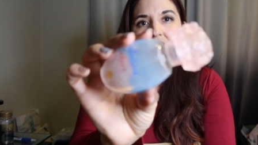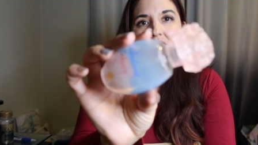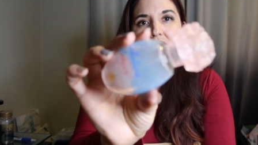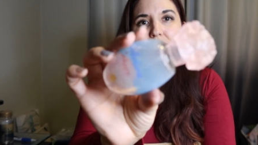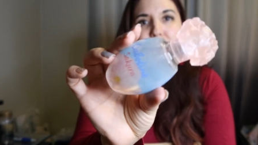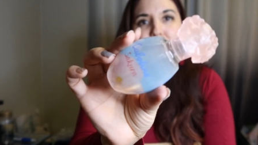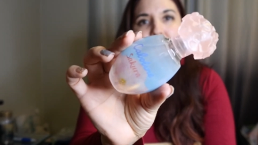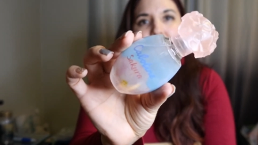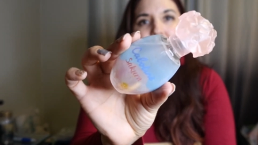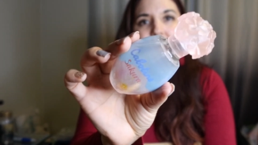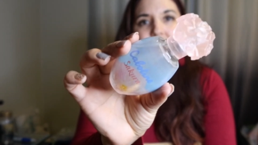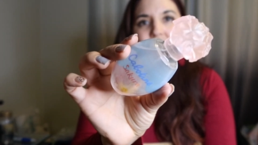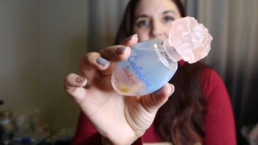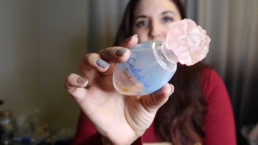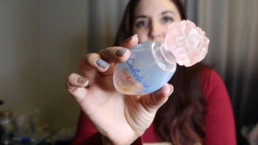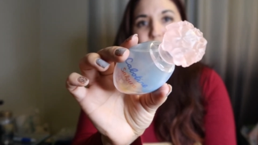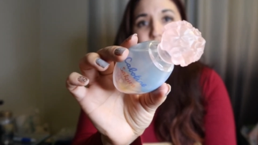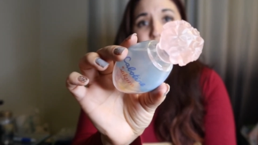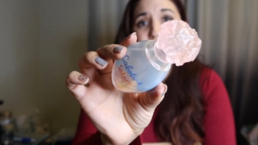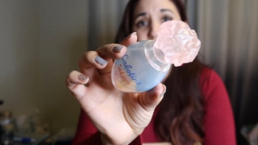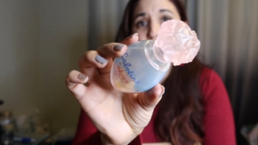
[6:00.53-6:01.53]
I mean,
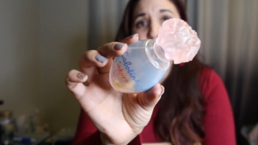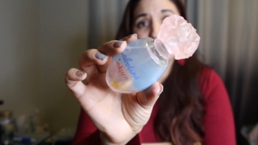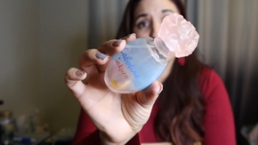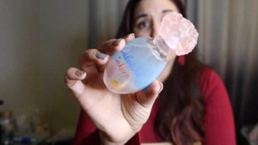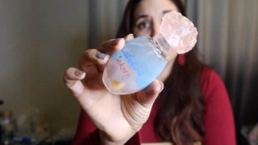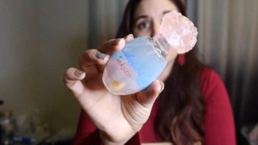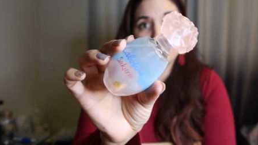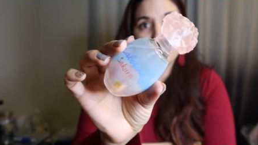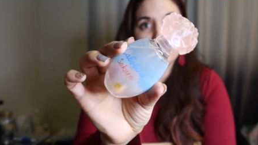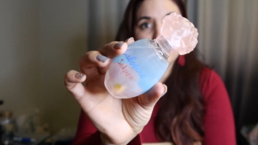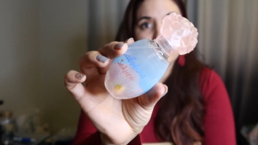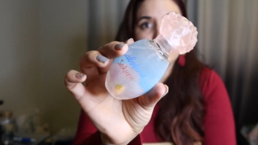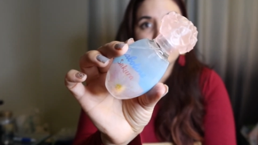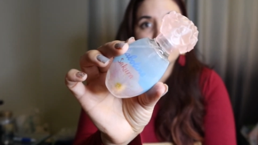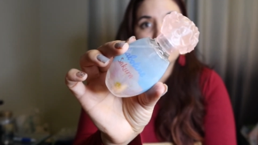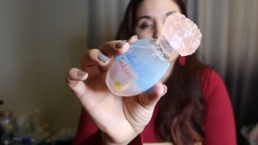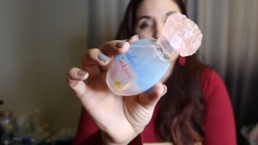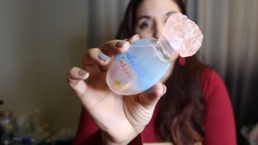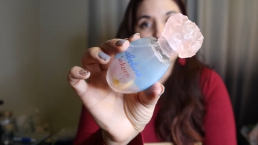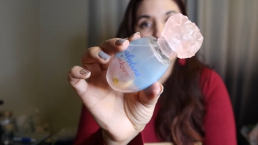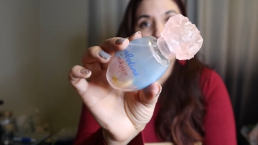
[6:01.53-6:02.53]
some perfumes are
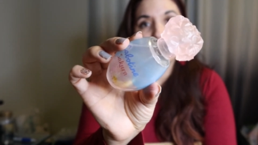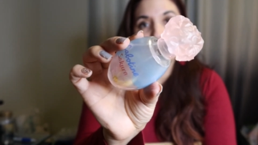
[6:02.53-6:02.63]
ridiculous,